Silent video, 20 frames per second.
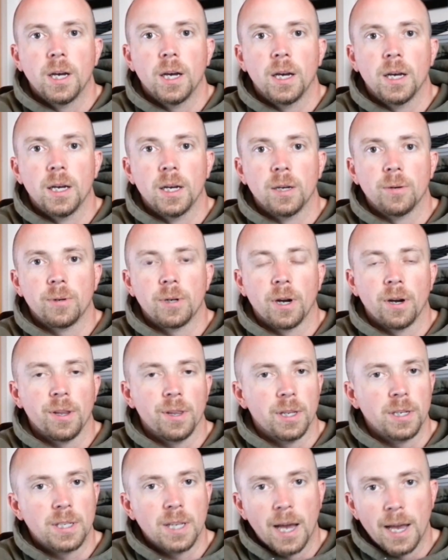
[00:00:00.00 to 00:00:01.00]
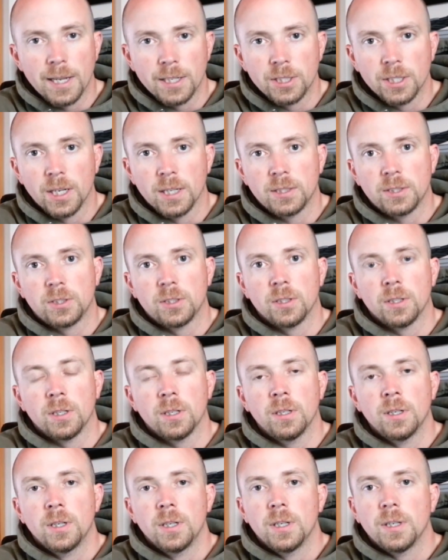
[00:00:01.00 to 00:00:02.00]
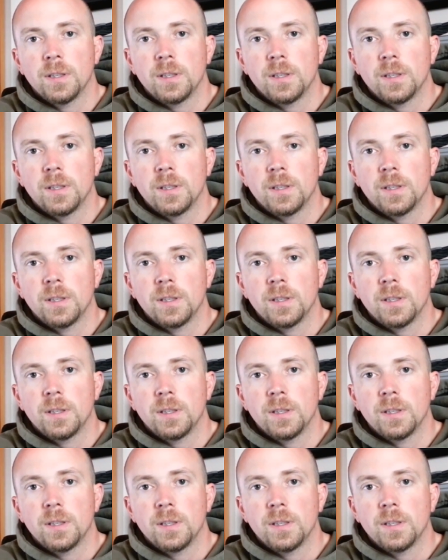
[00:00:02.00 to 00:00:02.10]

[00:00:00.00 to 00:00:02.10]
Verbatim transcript: uh, regarding the digester,